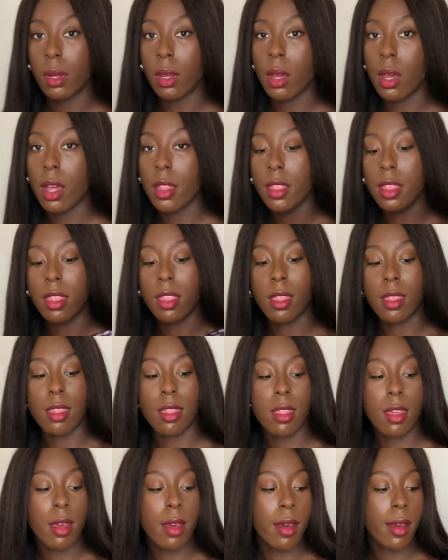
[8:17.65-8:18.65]
But other than
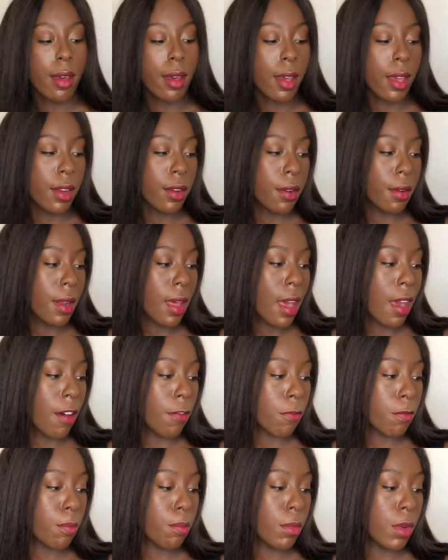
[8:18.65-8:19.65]
that, I don't
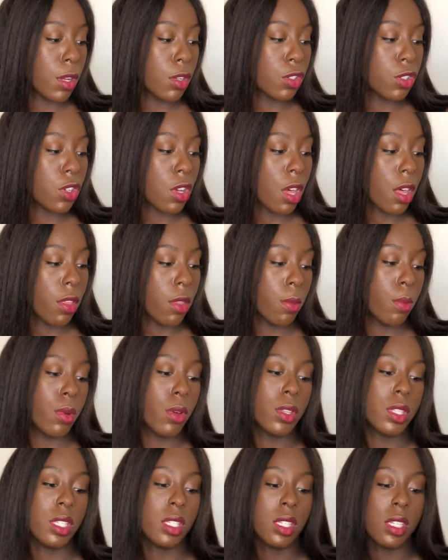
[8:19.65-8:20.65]
have much other
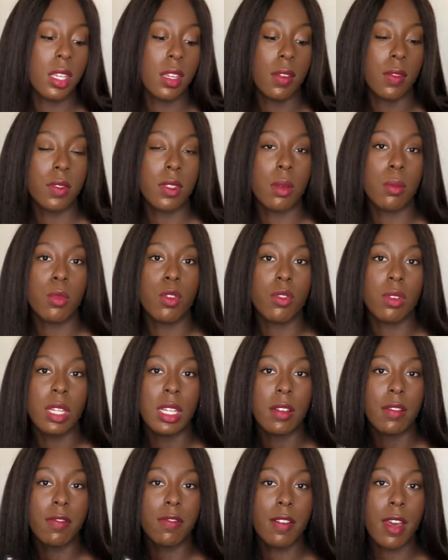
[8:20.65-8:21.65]
positives. I'm not
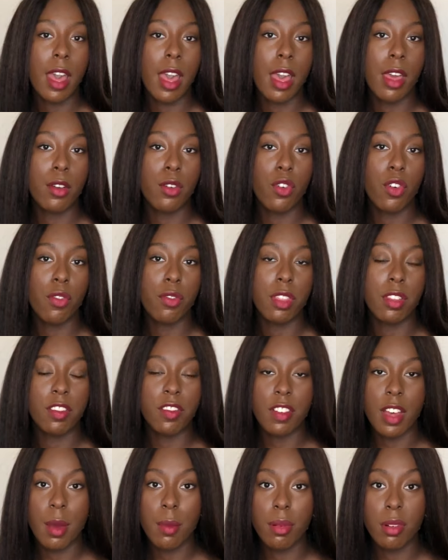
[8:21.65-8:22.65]
really a fan of the
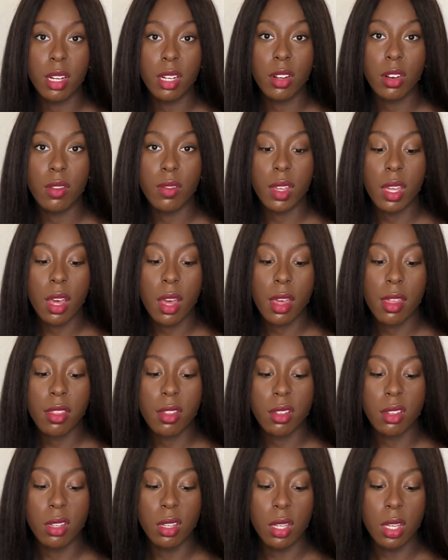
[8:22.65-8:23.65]
fabric of it
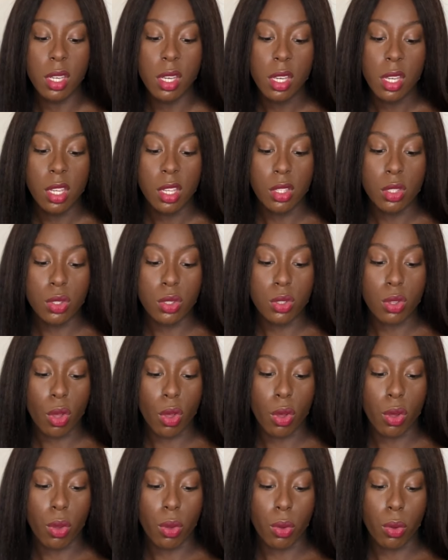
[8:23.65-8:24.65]
either.
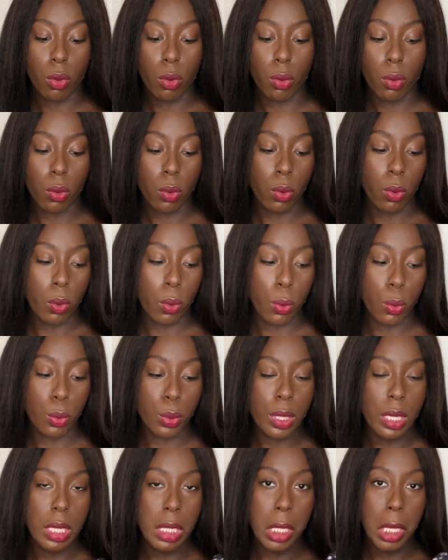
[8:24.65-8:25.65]
So
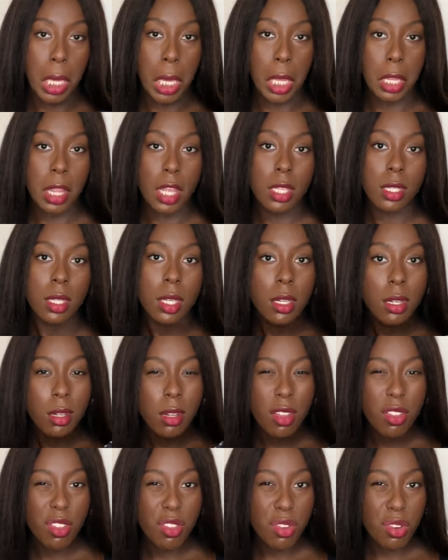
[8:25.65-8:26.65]
yeah, that's
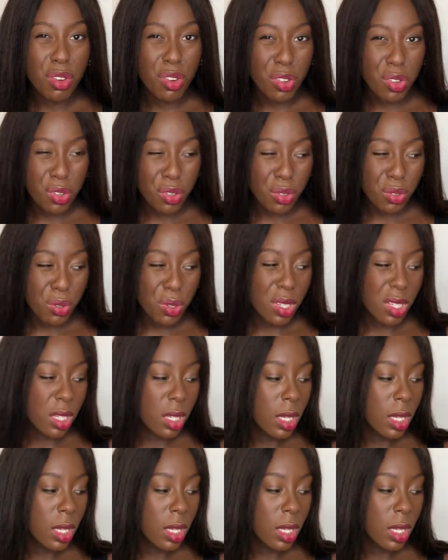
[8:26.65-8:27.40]
another no.